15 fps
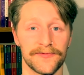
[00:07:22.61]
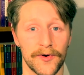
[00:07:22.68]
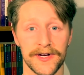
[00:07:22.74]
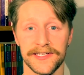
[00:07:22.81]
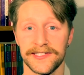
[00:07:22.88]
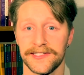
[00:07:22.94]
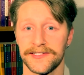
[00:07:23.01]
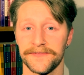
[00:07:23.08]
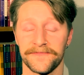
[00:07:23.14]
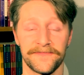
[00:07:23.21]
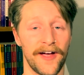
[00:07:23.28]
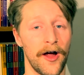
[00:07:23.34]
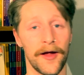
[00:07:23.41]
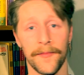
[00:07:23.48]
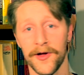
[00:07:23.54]
voice
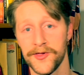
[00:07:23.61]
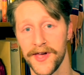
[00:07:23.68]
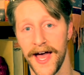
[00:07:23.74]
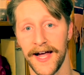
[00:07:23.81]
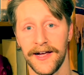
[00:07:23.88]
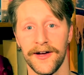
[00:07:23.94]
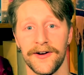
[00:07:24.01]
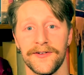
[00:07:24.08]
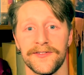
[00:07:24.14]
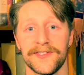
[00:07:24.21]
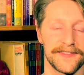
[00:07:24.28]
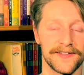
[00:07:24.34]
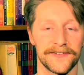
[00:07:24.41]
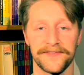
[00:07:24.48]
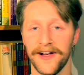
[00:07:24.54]
very much
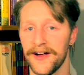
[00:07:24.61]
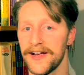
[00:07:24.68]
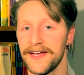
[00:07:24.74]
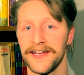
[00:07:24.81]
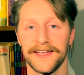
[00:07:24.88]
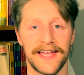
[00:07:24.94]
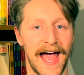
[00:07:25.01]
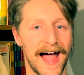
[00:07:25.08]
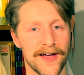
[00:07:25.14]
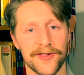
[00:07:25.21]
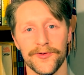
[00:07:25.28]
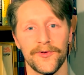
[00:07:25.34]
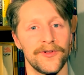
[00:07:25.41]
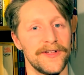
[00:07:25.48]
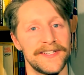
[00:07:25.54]
echoes the very
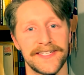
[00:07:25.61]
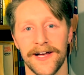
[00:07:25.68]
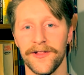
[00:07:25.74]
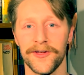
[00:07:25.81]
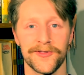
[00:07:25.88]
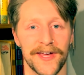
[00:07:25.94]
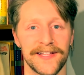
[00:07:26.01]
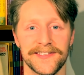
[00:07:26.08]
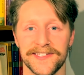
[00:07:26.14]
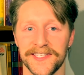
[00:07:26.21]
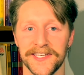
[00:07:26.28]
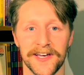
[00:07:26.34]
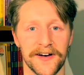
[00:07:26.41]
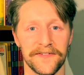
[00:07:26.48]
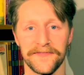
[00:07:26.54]
casual
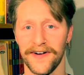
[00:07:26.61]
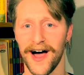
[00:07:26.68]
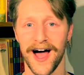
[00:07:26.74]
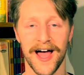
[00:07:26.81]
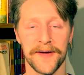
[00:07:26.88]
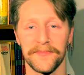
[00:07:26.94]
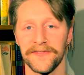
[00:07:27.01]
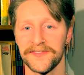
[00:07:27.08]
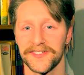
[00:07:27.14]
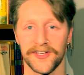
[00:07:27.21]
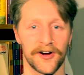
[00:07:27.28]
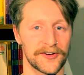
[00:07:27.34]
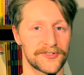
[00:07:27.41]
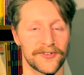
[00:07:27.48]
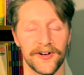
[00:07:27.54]
intelligentsia vibe of
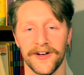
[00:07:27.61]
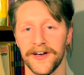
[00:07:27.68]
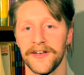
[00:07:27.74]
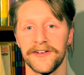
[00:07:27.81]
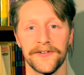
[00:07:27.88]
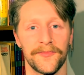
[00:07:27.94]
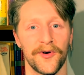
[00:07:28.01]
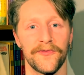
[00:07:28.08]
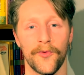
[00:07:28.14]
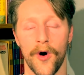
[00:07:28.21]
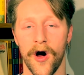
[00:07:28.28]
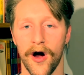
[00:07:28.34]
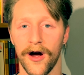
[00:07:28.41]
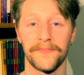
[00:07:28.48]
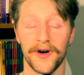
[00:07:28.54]
Sartre and de
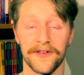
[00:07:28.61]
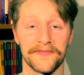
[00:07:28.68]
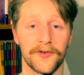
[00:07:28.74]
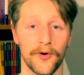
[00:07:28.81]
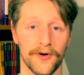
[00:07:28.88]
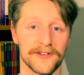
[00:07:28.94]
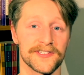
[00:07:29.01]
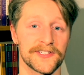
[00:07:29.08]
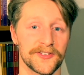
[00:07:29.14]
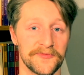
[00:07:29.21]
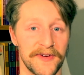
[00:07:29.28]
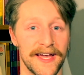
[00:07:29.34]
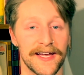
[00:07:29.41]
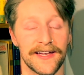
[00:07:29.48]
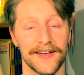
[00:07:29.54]
Beauvoir, but of course to
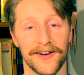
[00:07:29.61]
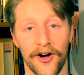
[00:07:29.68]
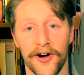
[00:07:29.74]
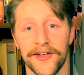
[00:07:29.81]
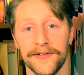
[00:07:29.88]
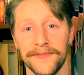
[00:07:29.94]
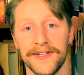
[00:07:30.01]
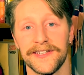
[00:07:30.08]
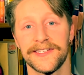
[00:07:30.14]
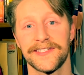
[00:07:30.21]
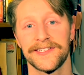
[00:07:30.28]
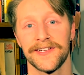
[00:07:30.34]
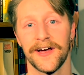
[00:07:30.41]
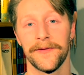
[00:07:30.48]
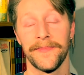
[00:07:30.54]
make an
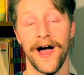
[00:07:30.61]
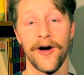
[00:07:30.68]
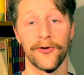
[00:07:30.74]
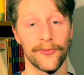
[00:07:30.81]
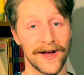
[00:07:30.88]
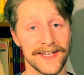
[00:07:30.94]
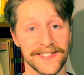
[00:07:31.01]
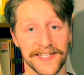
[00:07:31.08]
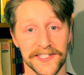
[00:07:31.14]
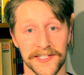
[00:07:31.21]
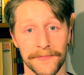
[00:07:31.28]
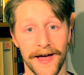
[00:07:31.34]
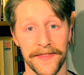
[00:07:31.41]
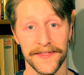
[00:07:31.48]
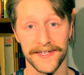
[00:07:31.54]
argument about
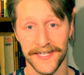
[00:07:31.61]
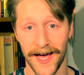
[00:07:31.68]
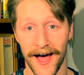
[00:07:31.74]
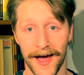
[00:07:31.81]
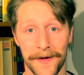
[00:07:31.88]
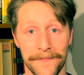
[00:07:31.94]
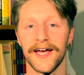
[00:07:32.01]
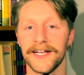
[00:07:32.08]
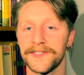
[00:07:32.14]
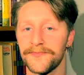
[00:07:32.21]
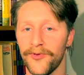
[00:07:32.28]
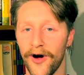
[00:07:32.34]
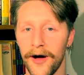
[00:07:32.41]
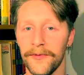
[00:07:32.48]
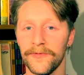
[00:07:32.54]
racism at the time. It's
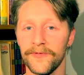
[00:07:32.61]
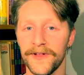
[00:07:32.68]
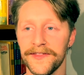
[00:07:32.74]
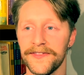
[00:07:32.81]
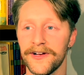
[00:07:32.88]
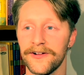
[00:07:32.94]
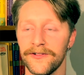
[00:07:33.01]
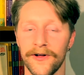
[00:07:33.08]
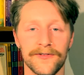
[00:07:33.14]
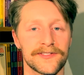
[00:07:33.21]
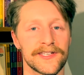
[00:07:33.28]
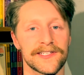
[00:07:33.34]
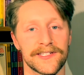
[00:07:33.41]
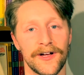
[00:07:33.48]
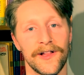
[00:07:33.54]
probably the
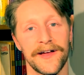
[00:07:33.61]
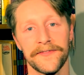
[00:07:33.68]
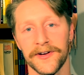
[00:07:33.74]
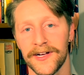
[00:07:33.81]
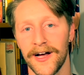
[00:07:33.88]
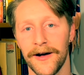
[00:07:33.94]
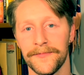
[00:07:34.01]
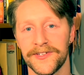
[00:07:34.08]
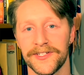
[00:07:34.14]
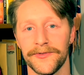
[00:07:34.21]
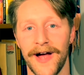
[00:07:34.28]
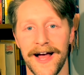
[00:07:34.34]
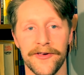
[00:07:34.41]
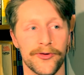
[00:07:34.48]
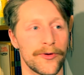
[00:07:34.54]
closest I'll ever come
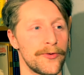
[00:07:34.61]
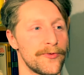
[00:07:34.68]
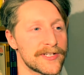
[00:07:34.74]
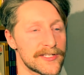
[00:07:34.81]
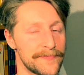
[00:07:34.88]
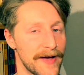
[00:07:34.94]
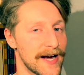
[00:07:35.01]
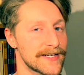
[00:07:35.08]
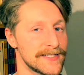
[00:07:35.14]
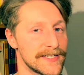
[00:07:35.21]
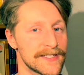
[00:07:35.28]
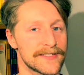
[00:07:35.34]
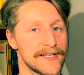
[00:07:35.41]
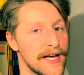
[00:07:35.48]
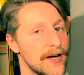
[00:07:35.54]
to actually
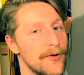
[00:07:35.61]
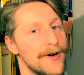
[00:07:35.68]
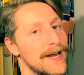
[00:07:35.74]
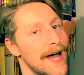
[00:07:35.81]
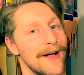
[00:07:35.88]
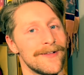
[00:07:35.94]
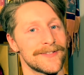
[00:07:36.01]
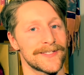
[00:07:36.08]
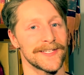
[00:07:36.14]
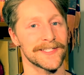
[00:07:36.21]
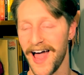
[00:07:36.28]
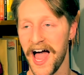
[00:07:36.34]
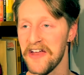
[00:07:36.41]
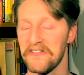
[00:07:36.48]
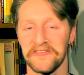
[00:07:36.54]
respecting
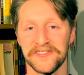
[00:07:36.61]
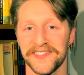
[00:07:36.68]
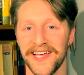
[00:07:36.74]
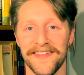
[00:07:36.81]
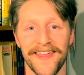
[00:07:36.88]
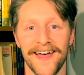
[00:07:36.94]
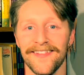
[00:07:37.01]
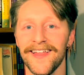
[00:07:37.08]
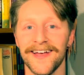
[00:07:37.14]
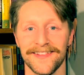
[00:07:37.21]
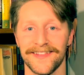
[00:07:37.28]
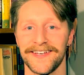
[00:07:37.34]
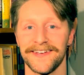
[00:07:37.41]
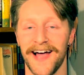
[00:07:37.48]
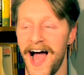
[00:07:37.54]
psychoanalysis. I don't say that
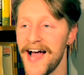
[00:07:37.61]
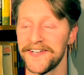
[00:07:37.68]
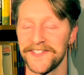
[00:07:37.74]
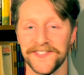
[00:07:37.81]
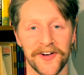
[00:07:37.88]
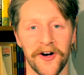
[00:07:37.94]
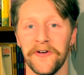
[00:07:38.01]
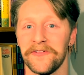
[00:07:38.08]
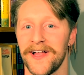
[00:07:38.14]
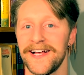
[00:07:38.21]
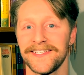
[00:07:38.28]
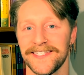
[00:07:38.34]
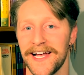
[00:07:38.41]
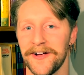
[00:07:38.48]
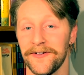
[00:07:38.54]
lightly. I don't
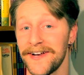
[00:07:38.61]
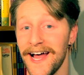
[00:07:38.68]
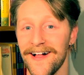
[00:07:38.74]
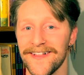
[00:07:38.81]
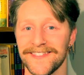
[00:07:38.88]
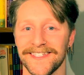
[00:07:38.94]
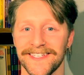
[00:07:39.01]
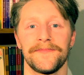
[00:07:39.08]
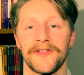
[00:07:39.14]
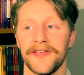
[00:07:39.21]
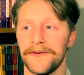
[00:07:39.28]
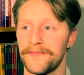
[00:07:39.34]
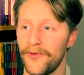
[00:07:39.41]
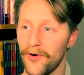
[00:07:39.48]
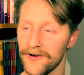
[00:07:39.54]
like psychoanalysis. But
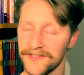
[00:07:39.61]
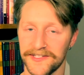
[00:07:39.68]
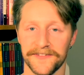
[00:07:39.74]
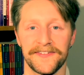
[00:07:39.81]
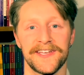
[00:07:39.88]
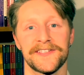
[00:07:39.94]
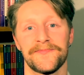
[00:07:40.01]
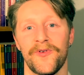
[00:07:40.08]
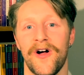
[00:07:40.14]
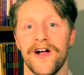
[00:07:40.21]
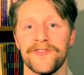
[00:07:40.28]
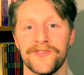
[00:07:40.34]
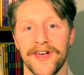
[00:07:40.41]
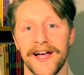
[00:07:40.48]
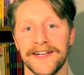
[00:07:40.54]
the importance of his
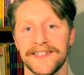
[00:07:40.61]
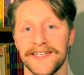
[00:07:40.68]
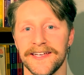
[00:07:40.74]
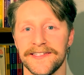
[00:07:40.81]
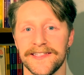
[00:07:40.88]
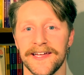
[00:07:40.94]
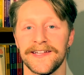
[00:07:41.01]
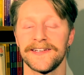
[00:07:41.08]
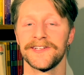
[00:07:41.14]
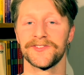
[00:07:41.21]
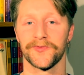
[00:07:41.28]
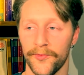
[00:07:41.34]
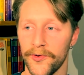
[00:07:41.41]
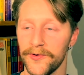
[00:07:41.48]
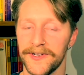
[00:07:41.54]
project is that it
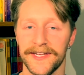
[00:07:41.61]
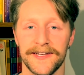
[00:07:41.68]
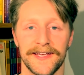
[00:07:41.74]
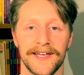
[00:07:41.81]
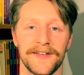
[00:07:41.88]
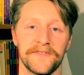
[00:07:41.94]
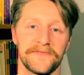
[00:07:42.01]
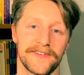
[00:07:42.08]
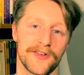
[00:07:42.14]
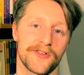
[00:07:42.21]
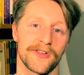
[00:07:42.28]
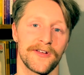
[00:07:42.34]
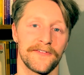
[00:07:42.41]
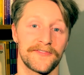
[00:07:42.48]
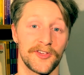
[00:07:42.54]
is rooted in a
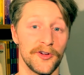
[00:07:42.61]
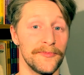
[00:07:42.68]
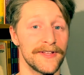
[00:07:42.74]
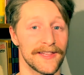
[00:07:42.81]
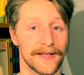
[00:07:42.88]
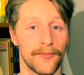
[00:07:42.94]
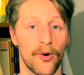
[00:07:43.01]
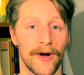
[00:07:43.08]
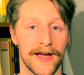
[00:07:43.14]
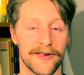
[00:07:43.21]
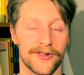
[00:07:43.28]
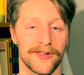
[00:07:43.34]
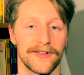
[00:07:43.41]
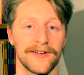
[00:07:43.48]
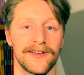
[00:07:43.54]
vision of human liberation
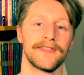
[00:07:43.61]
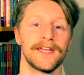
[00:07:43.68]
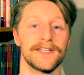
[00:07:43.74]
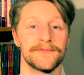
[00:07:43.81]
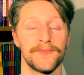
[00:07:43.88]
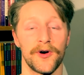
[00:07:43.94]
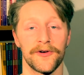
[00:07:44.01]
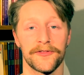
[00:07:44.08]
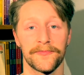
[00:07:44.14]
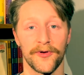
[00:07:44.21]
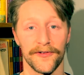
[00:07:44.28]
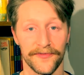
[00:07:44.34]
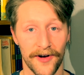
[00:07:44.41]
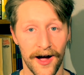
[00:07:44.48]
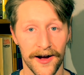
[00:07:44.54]
that is both
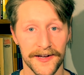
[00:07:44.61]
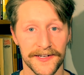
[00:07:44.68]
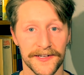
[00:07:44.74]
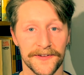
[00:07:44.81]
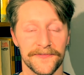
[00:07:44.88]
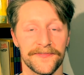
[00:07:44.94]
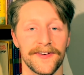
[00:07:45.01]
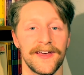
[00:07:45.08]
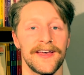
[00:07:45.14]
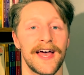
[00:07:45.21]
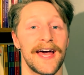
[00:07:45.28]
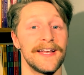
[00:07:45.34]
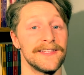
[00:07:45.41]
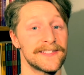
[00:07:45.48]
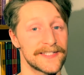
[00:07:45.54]
provocative
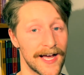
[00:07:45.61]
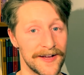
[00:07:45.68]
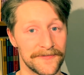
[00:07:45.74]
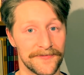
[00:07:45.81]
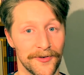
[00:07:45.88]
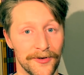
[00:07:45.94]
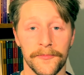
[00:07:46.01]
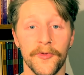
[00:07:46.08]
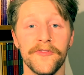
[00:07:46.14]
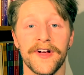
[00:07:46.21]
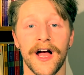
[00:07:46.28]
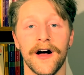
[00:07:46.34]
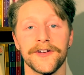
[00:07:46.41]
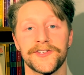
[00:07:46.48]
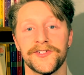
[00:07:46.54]
and insightful.
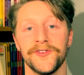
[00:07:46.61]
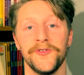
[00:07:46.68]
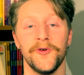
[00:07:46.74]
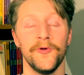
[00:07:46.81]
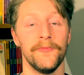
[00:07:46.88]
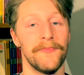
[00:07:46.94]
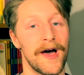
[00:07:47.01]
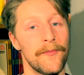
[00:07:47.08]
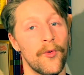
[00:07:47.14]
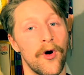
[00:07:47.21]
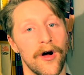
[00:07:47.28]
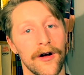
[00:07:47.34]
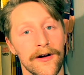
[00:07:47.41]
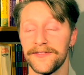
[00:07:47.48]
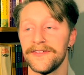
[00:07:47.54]
Moving on to
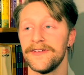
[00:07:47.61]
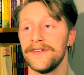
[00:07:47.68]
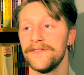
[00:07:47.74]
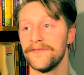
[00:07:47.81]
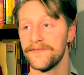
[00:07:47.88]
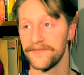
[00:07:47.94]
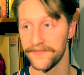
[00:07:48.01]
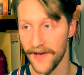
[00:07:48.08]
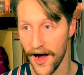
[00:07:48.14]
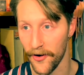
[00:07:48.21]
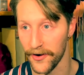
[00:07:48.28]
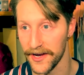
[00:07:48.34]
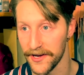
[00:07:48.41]
memoir, the very